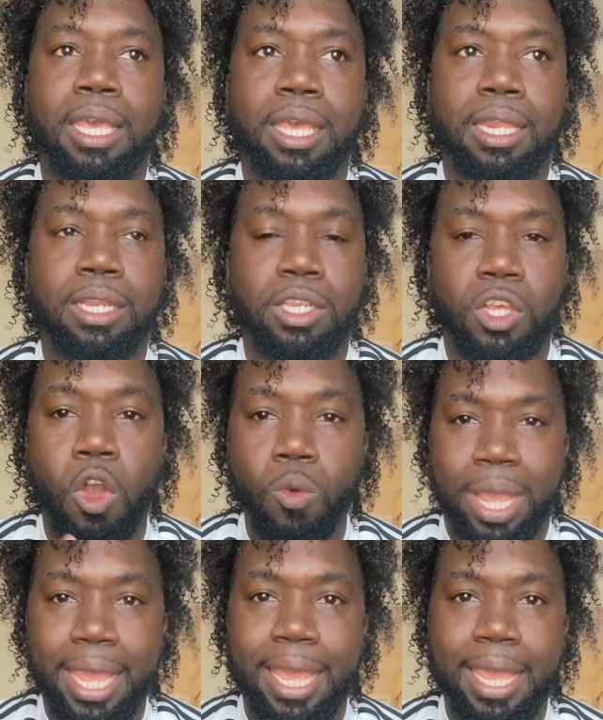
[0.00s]
can
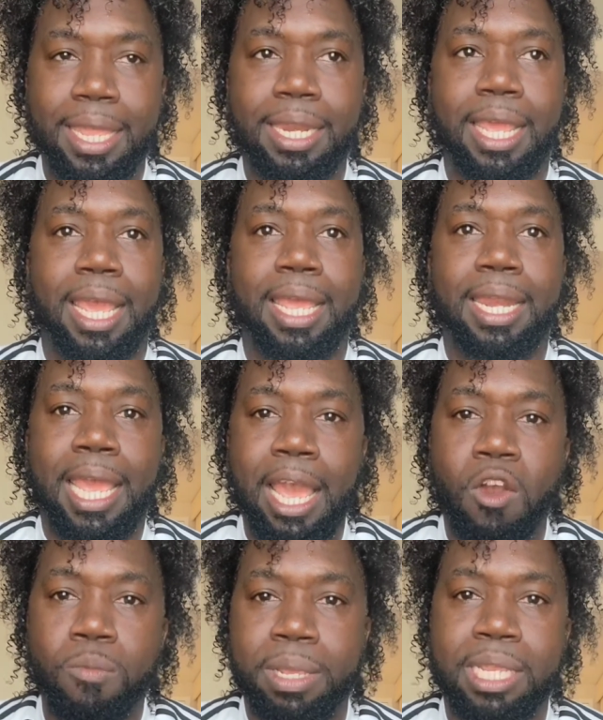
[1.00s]
go in and
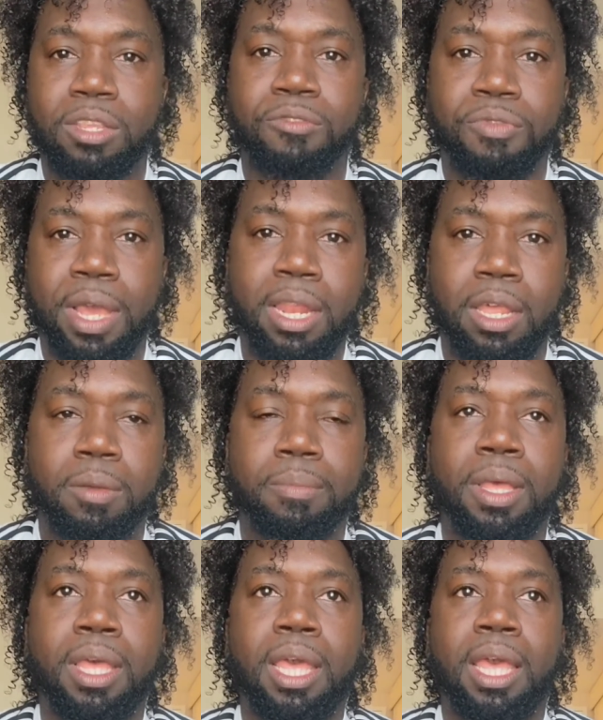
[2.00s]
help me
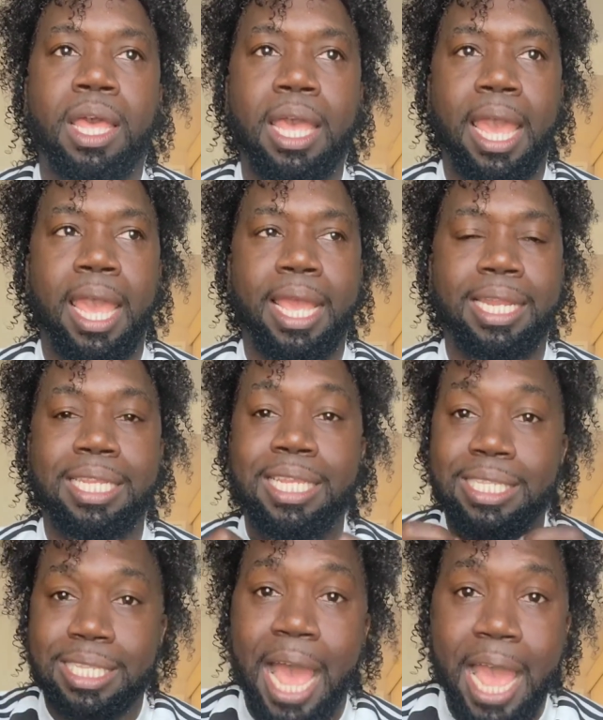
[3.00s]
develop a
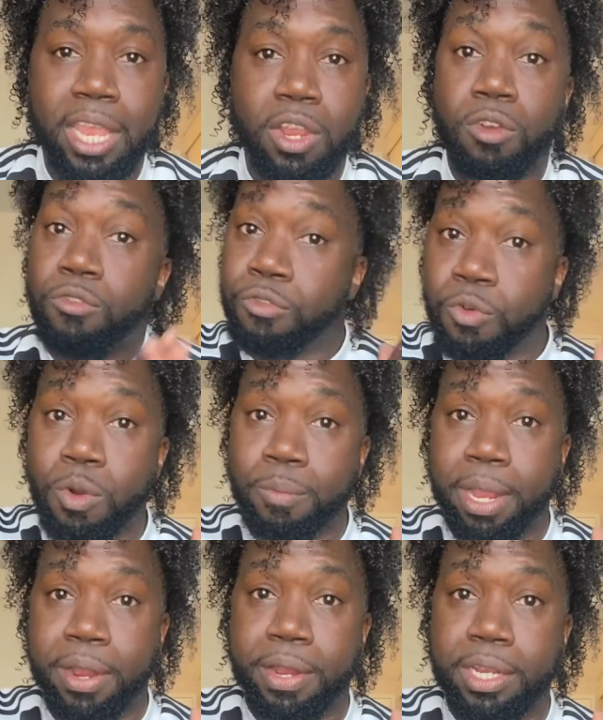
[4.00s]
desire
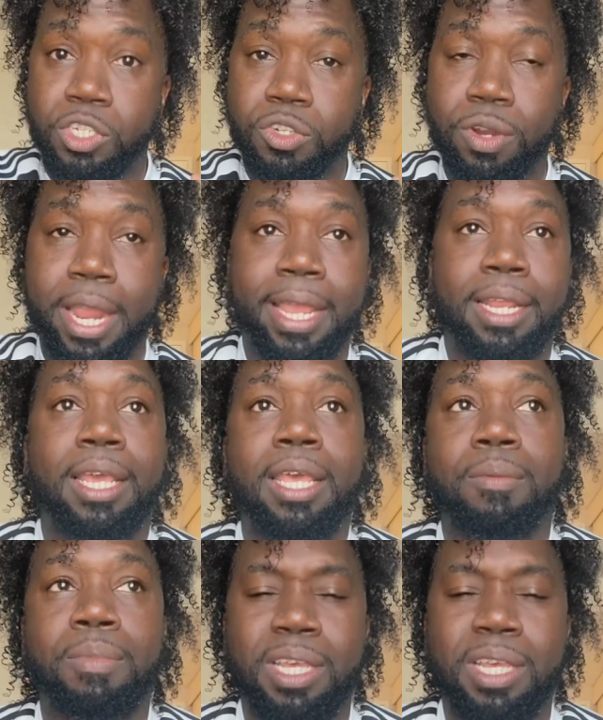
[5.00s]
for marriage, right?